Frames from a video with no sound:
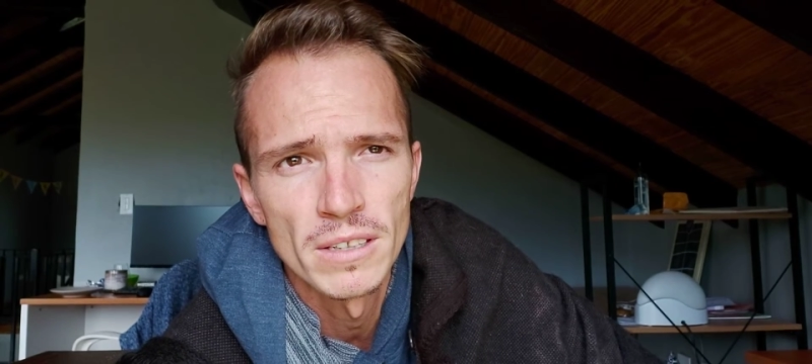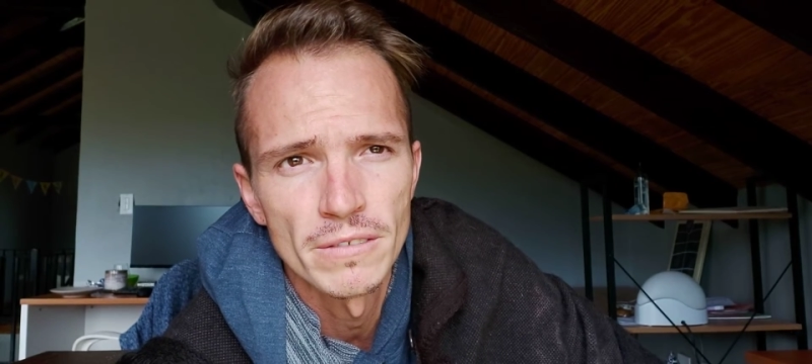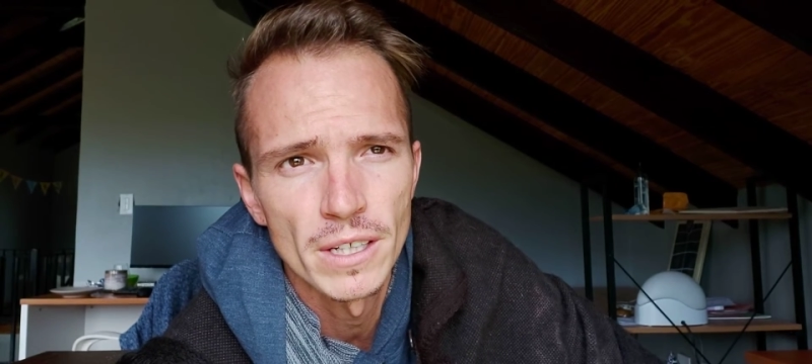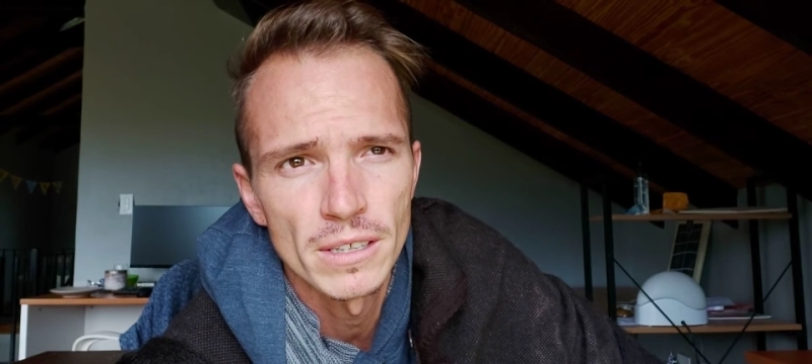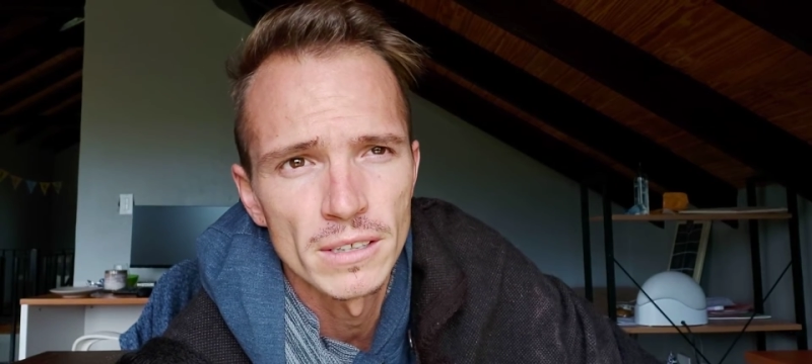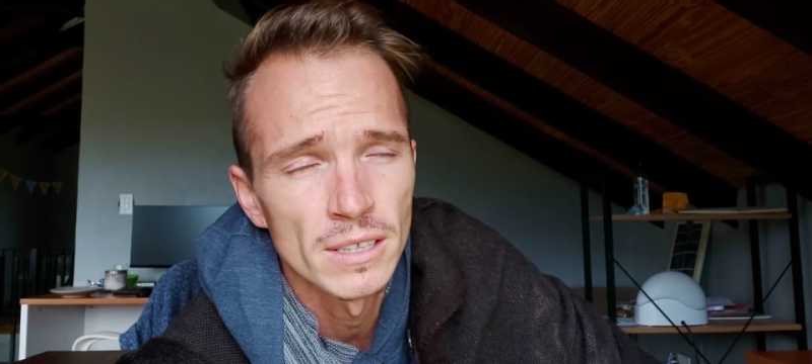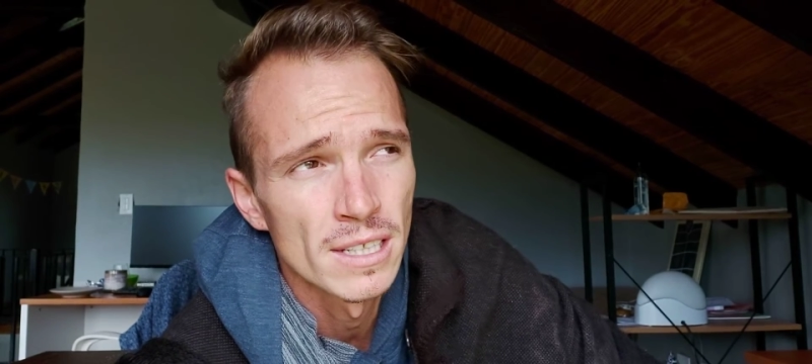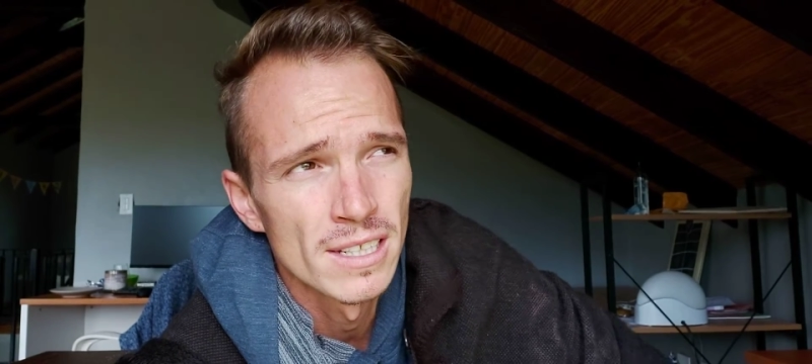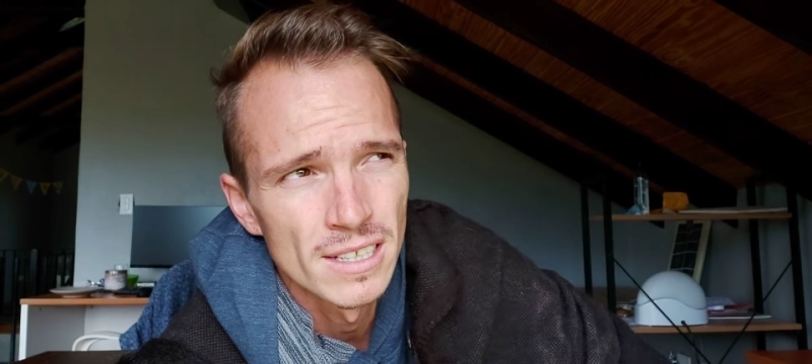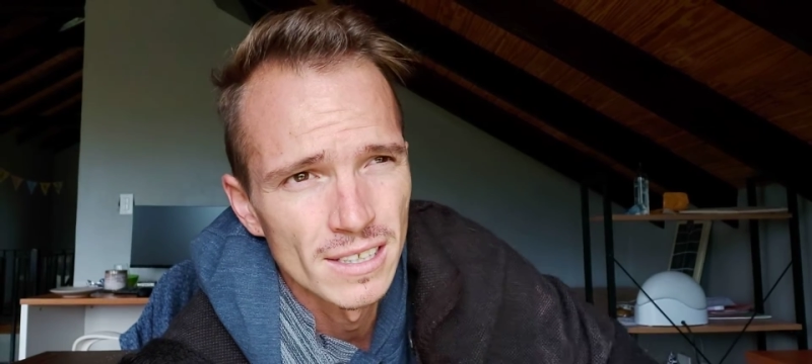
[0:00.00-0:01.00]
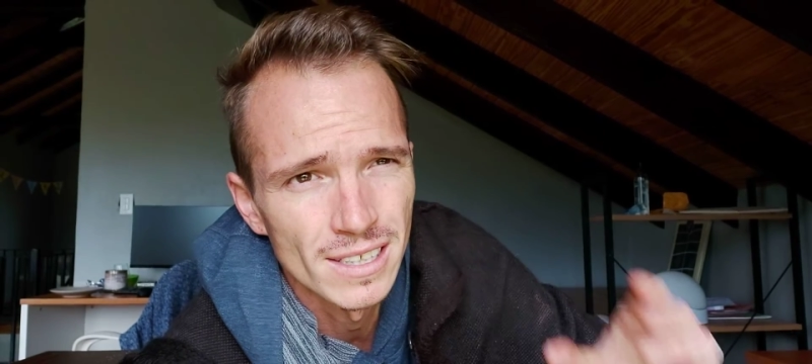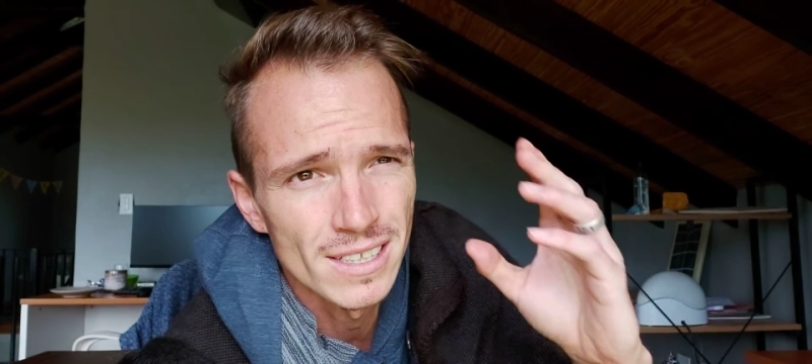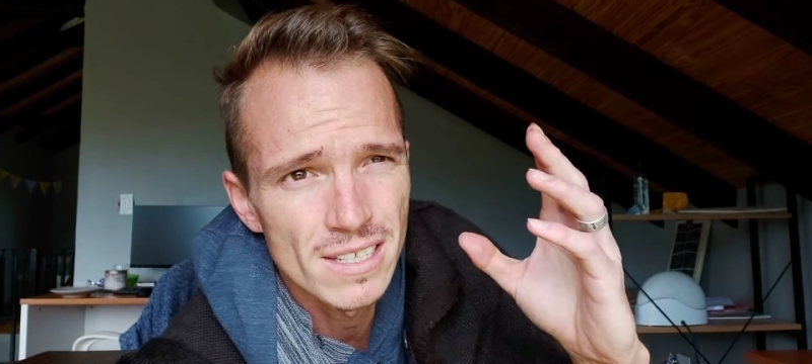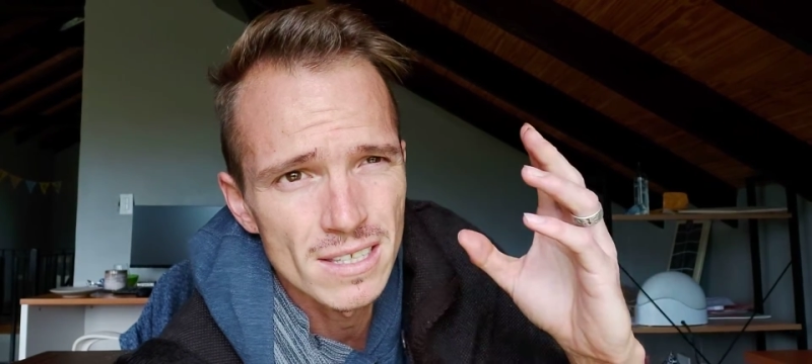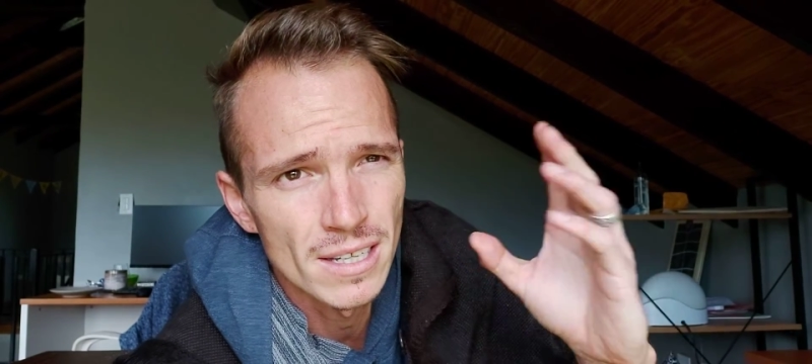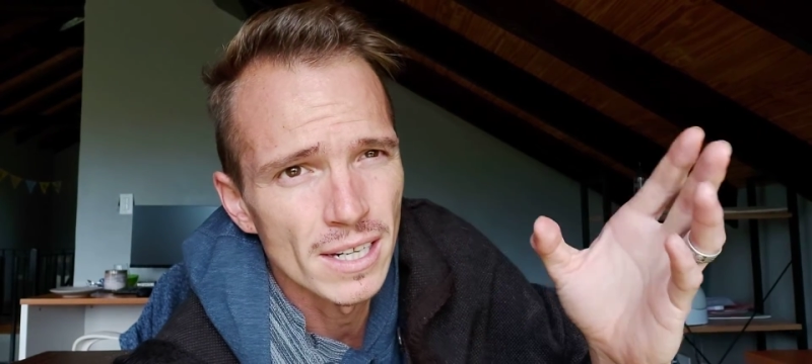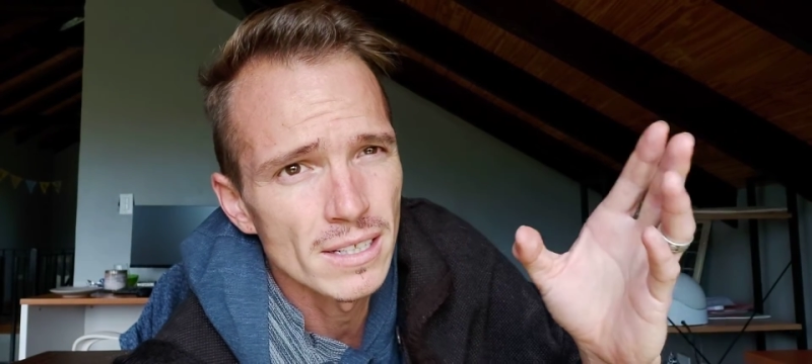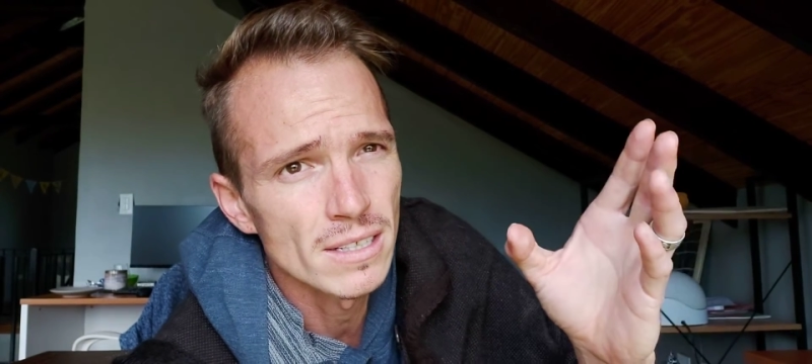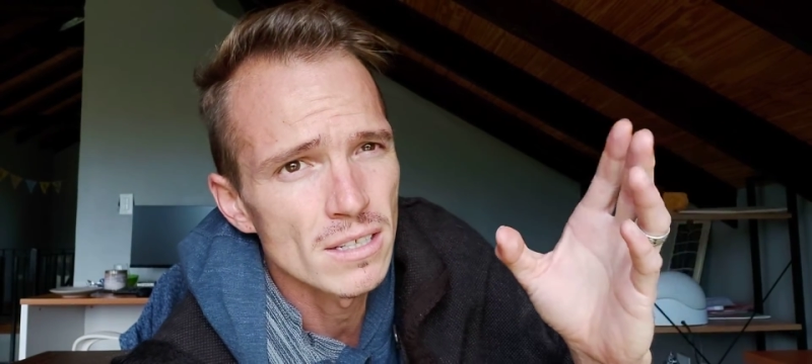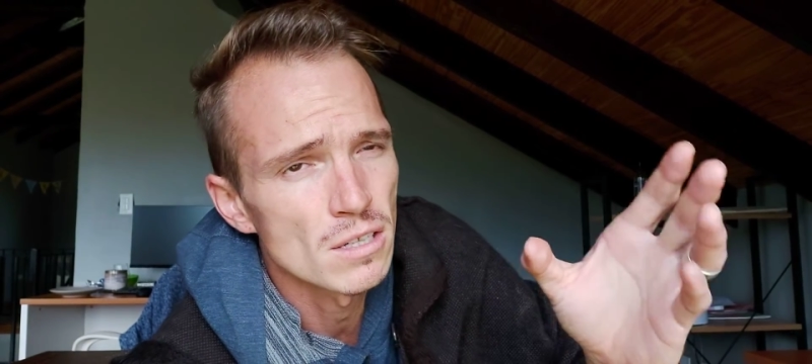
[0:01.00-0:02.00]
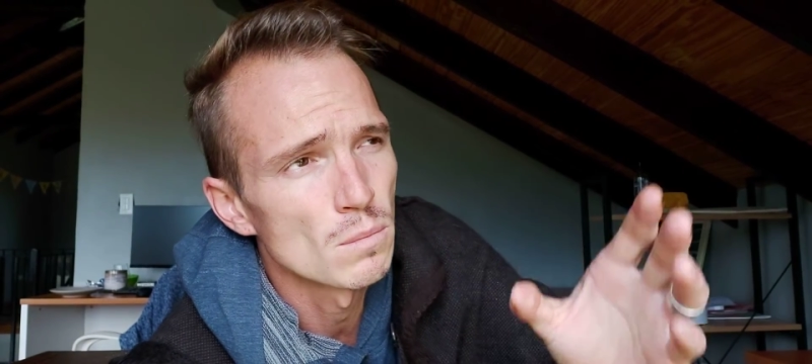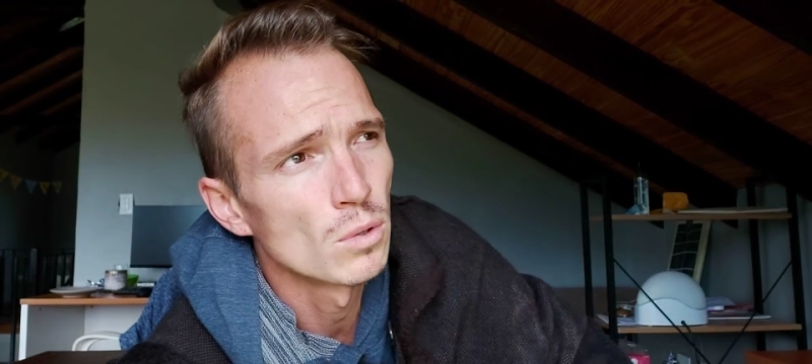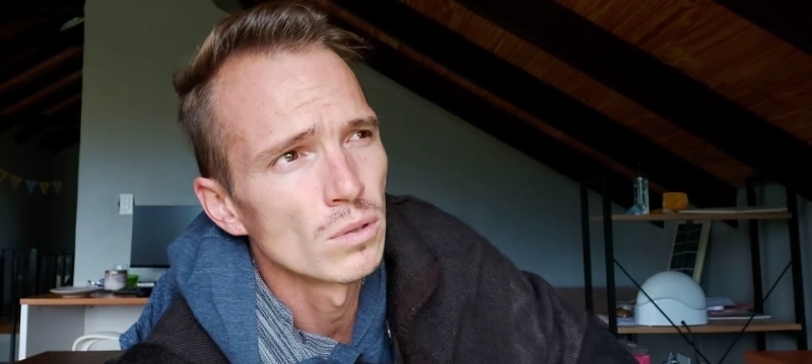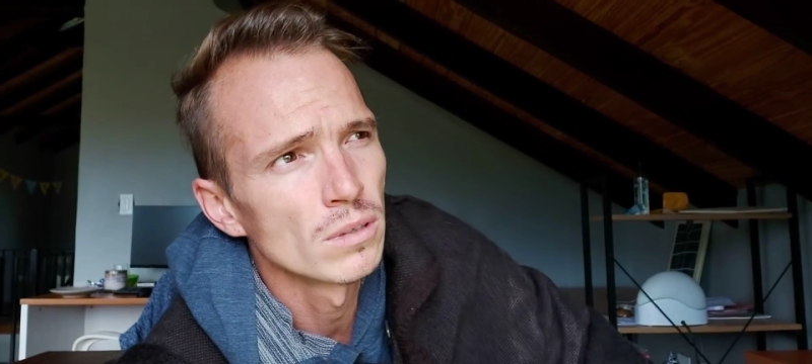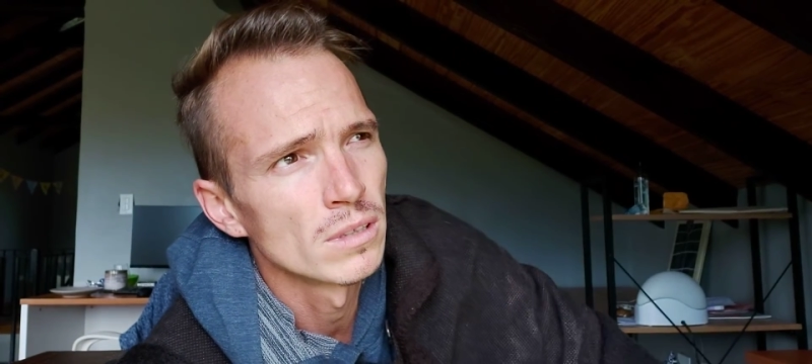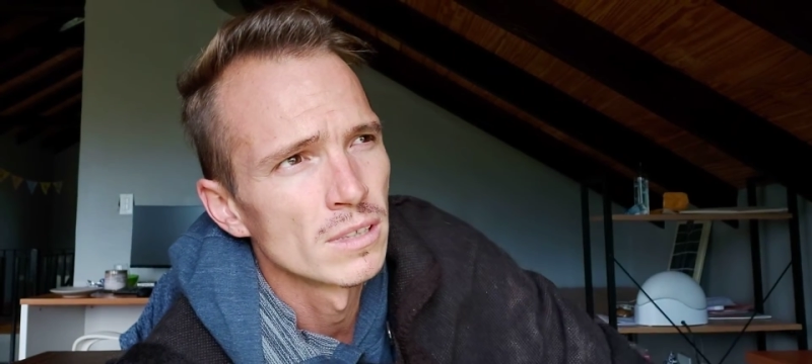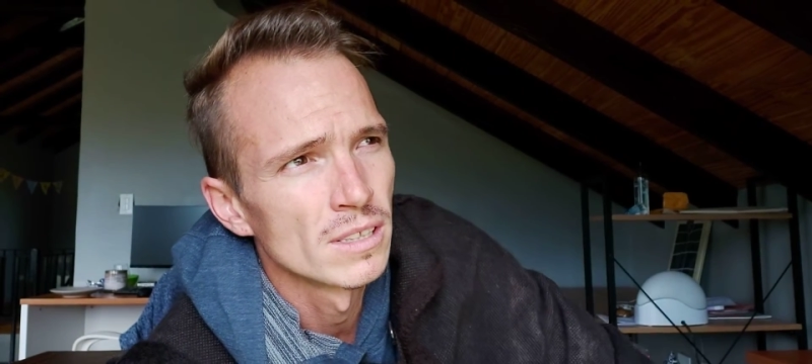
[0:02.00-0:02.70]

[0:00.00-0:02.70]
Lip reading: affected in this tiny, small